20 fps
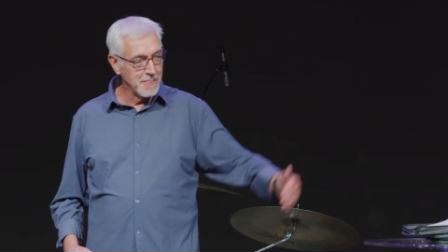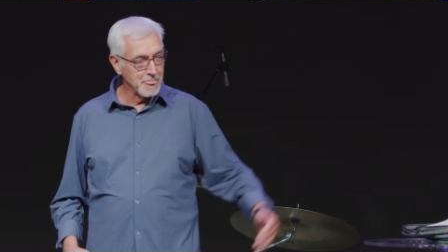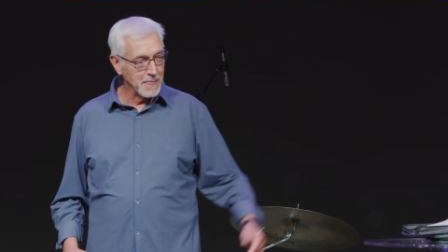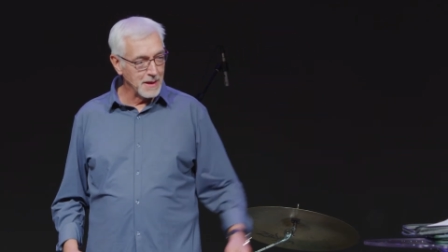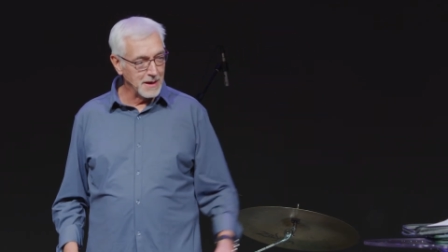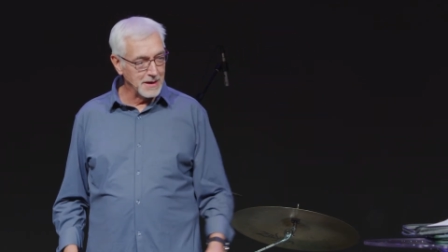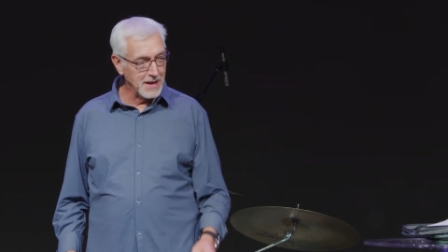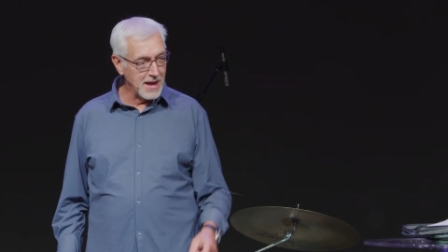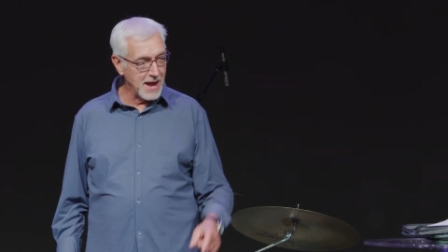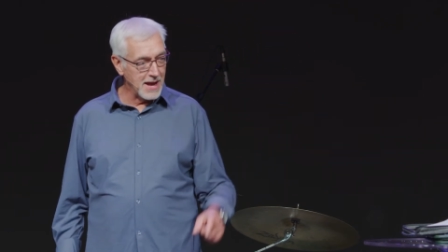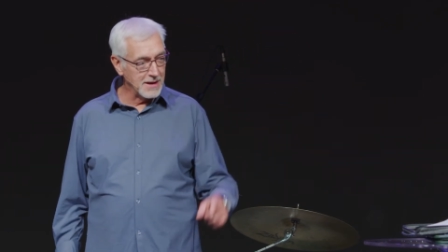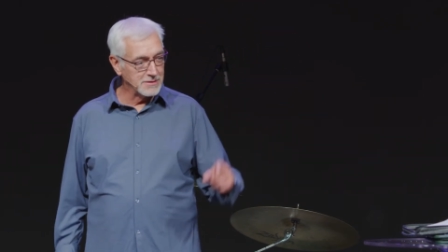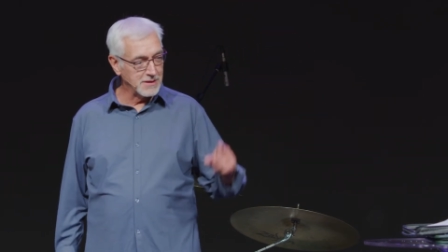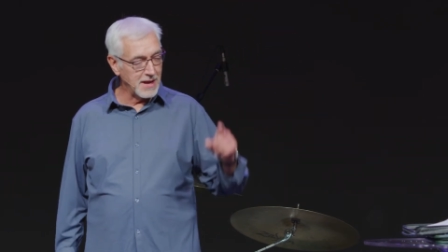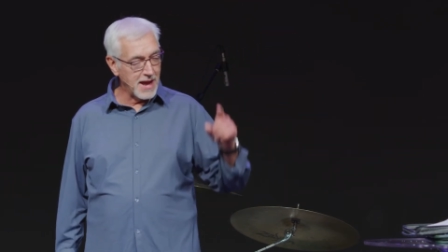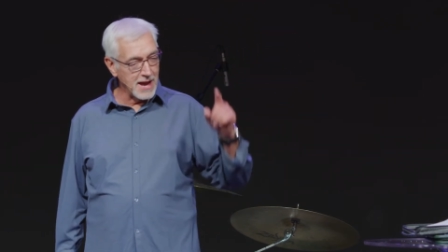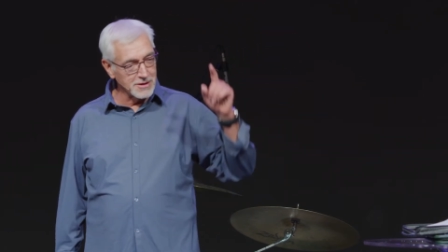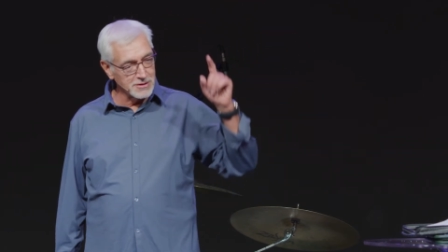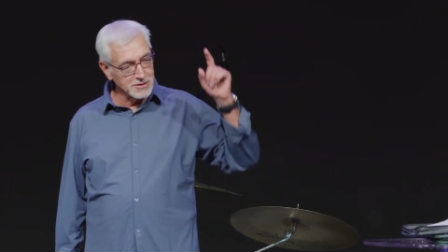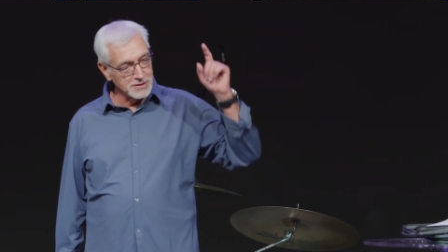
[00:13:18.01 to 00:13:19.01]
and He has
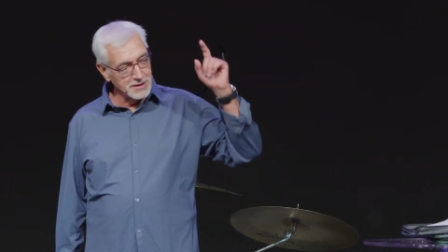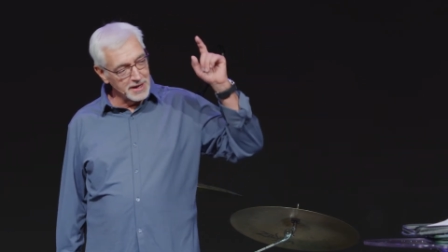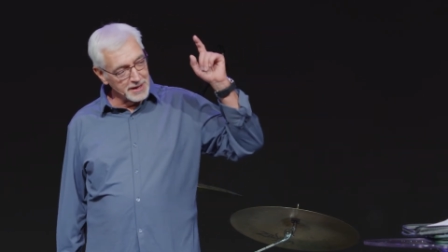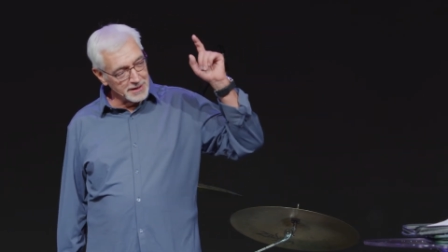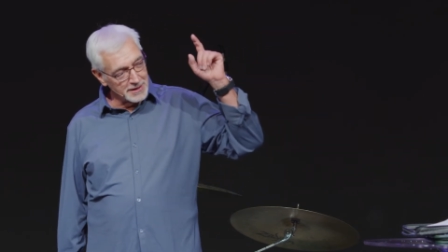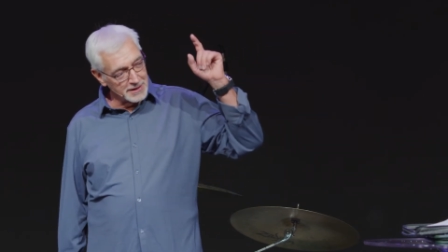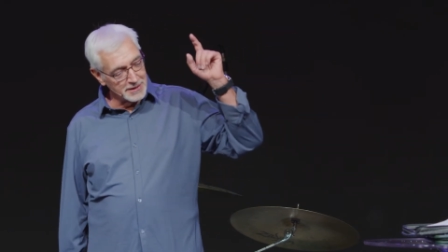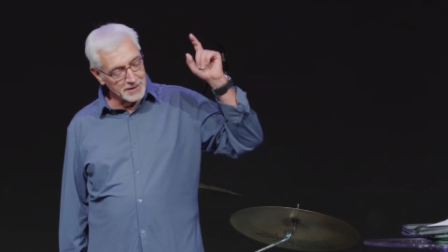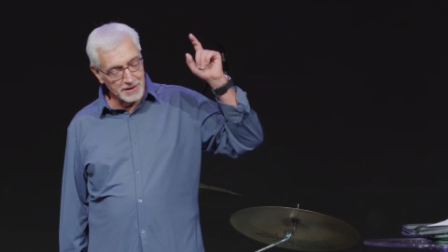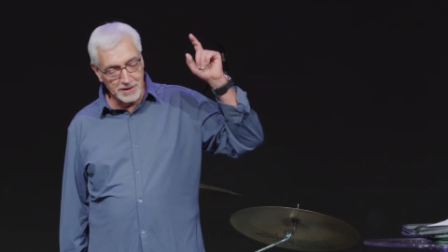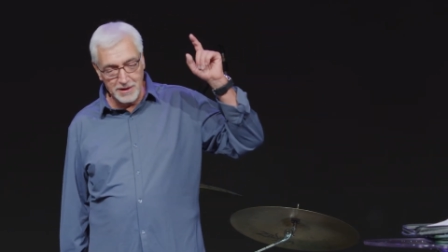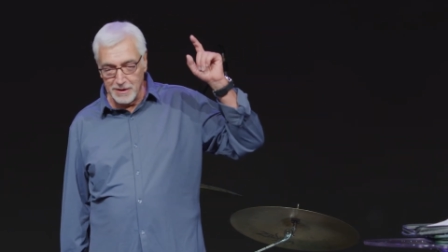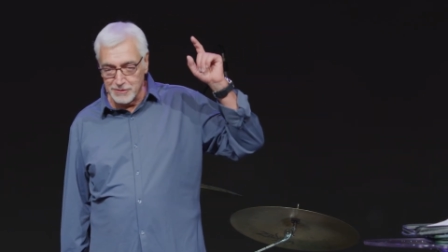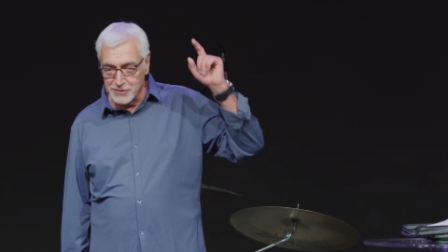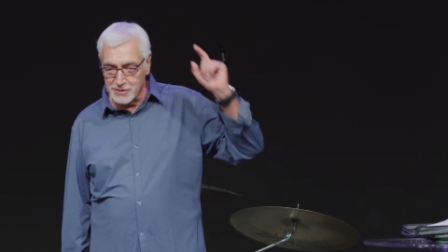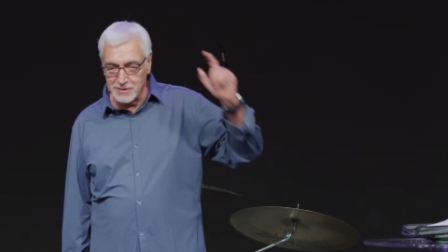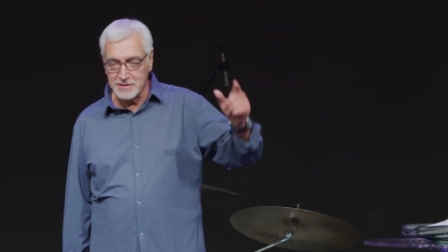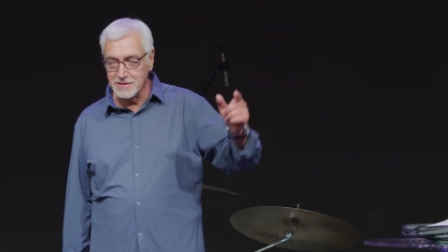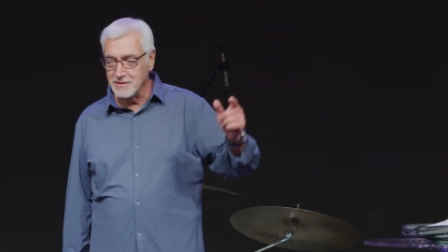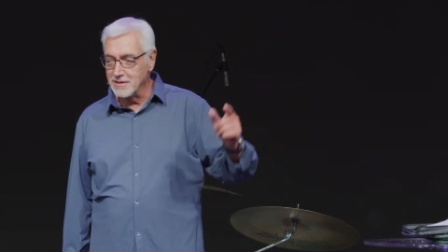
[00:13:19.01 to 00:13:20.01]
actually he loves
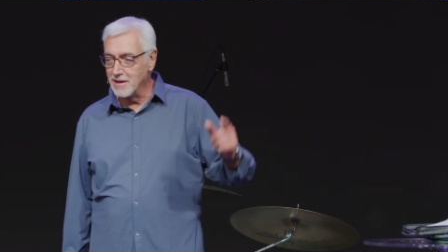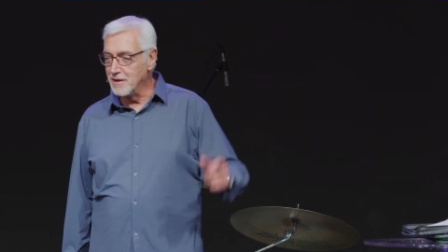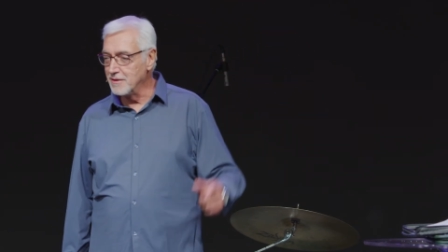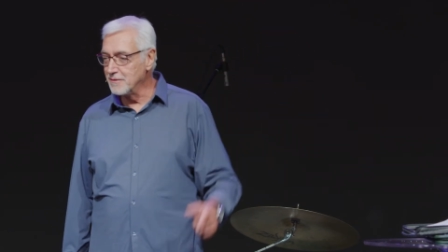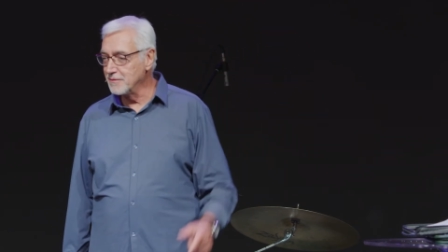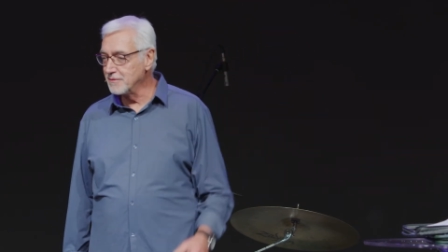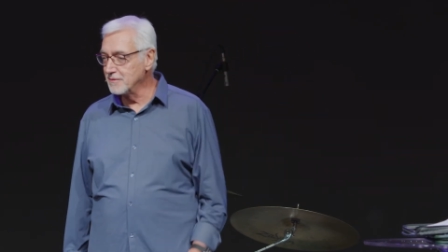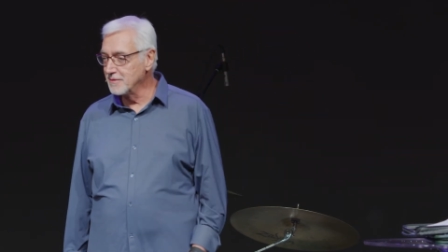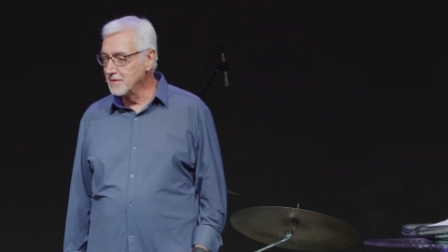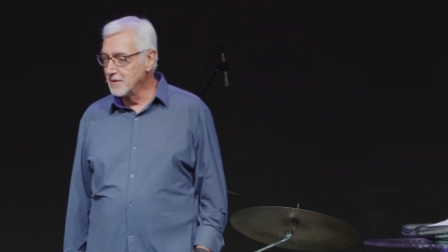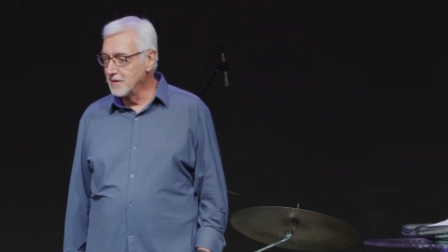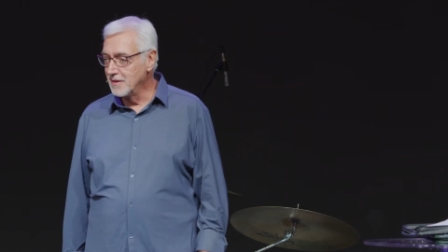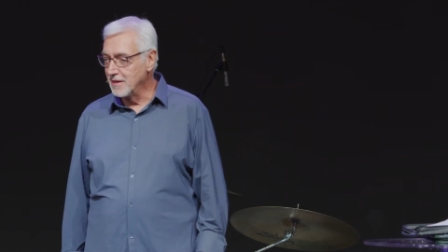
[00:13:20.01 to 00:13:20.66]
us enough